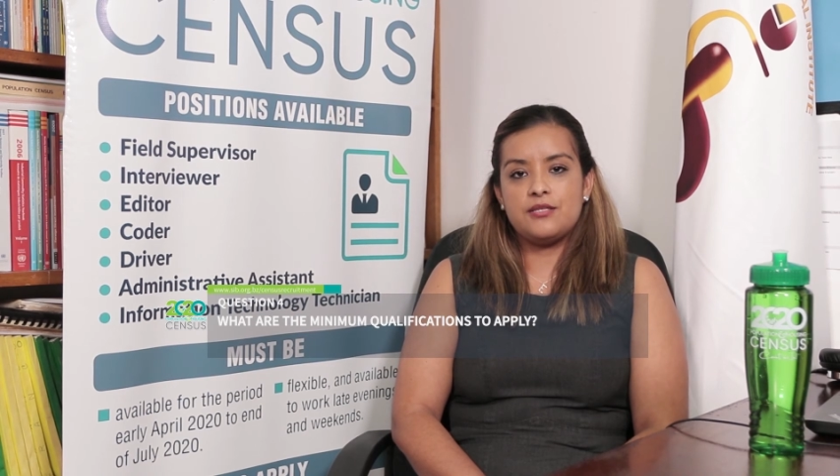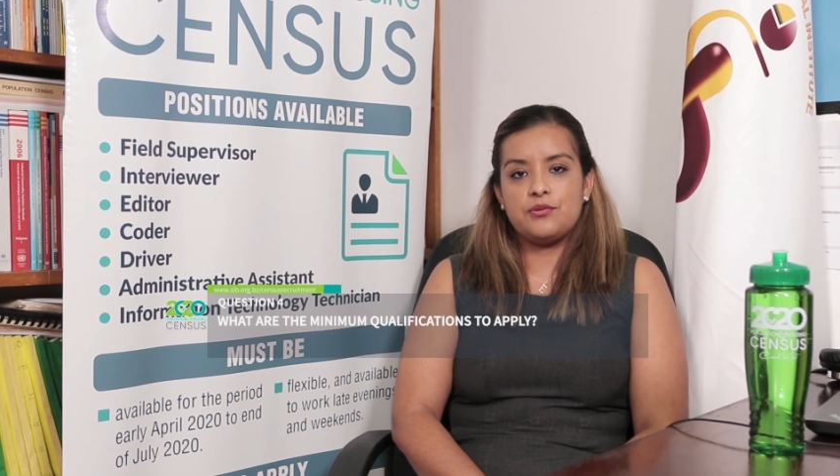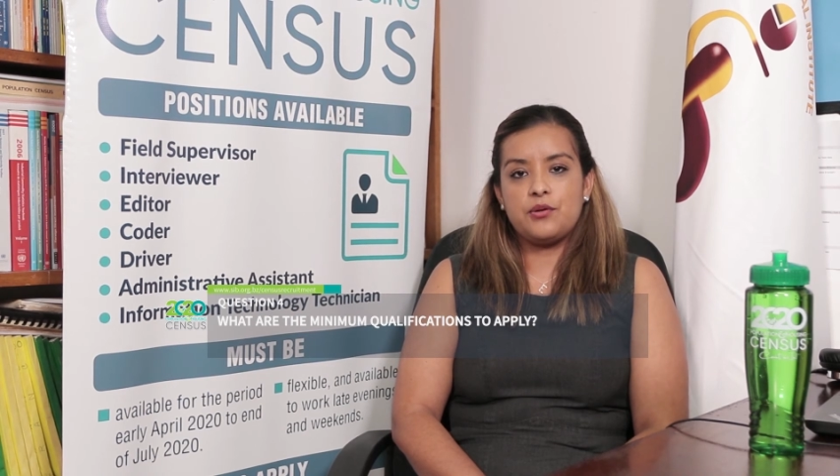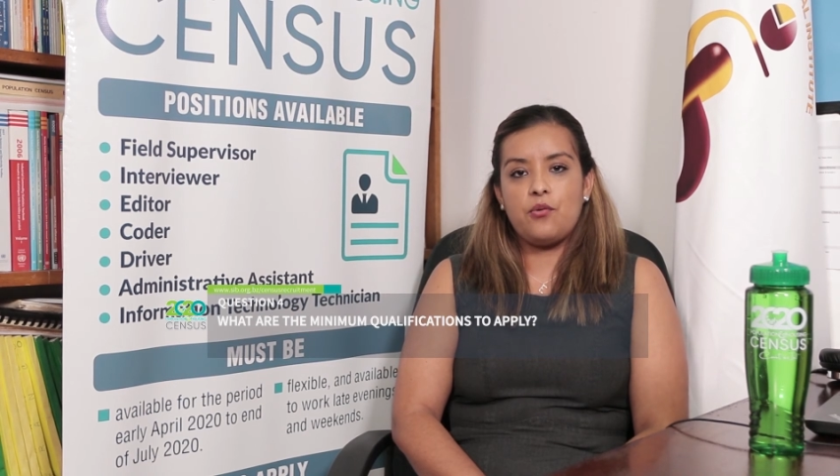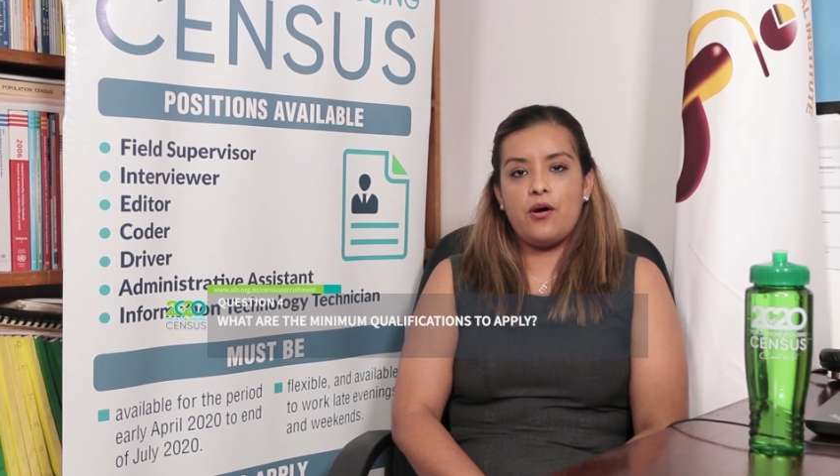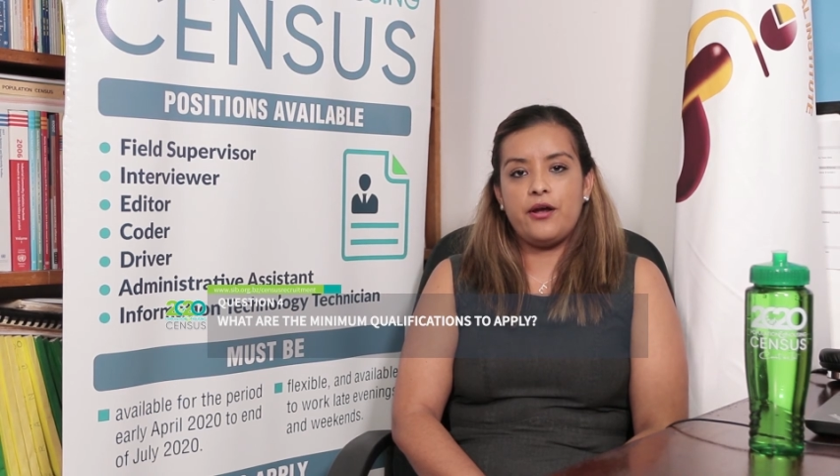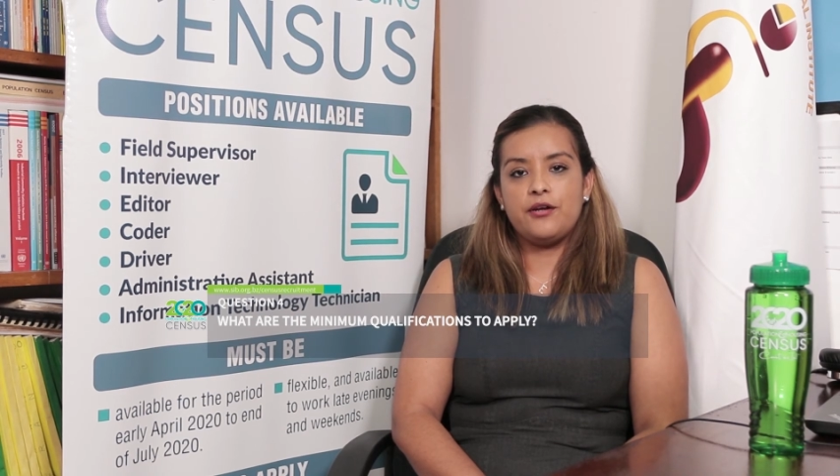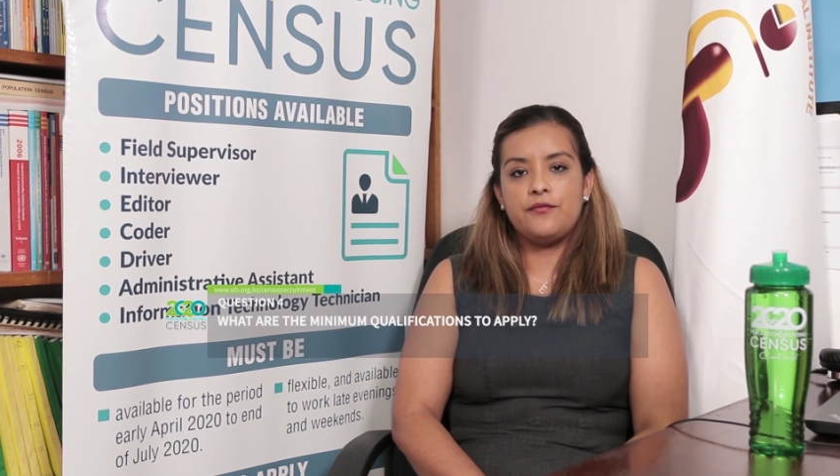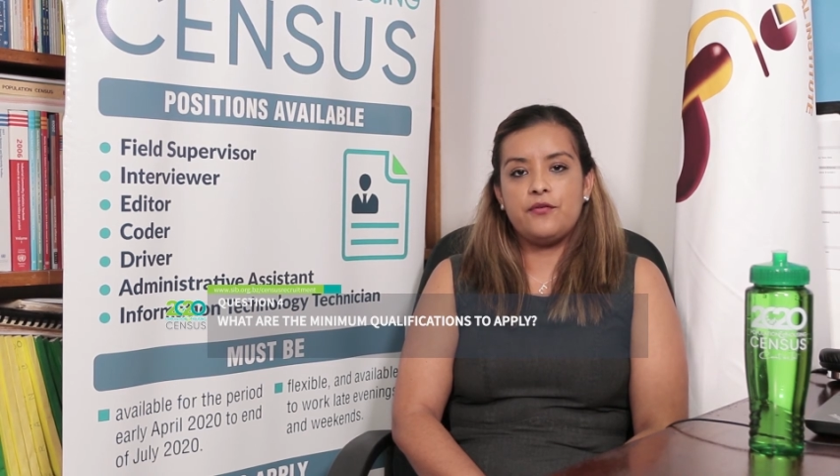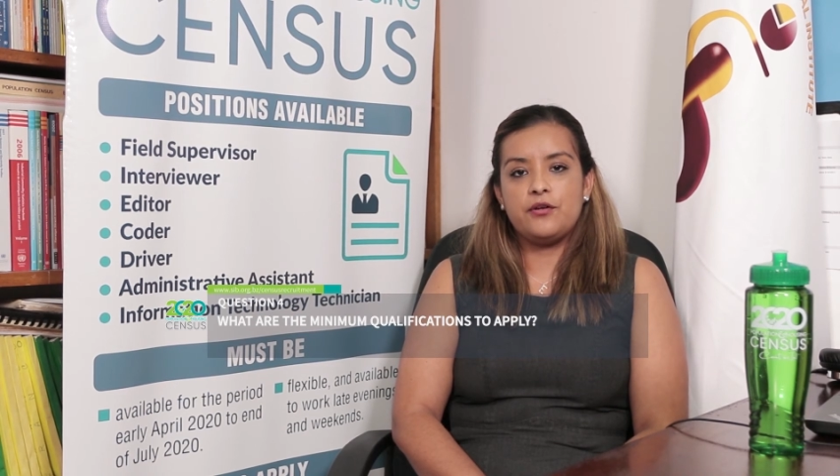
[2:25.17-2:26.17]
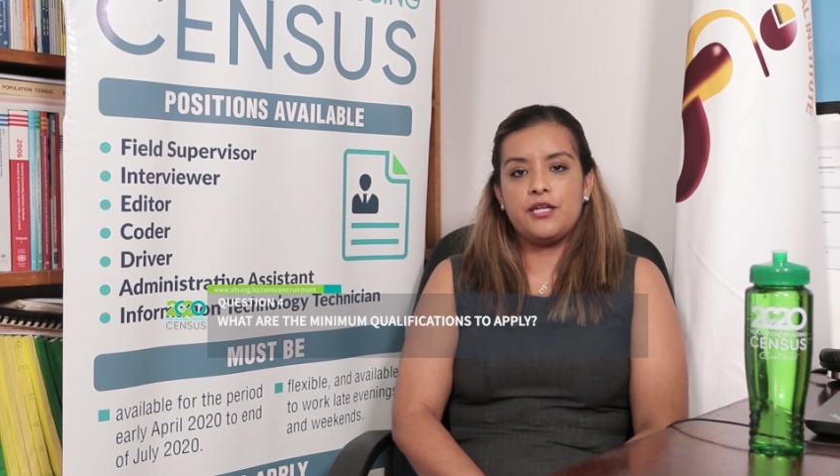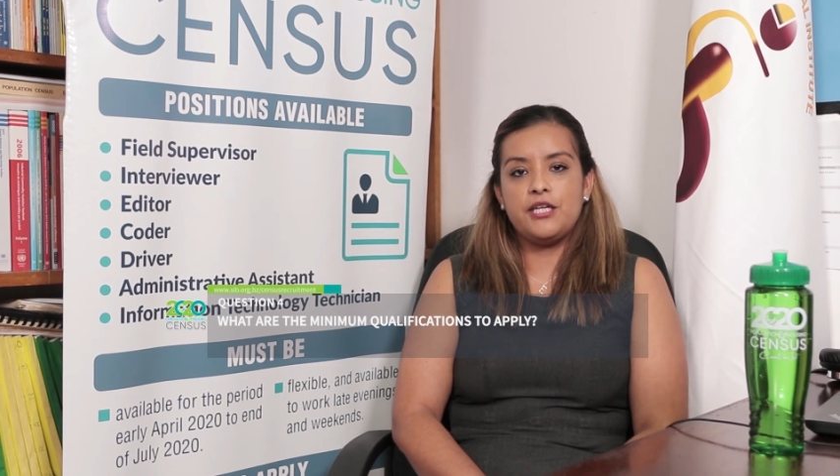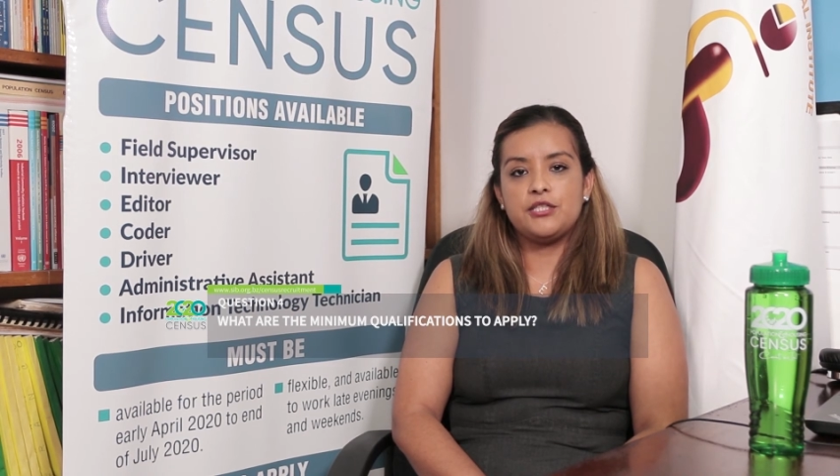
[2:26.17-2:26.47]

is required for the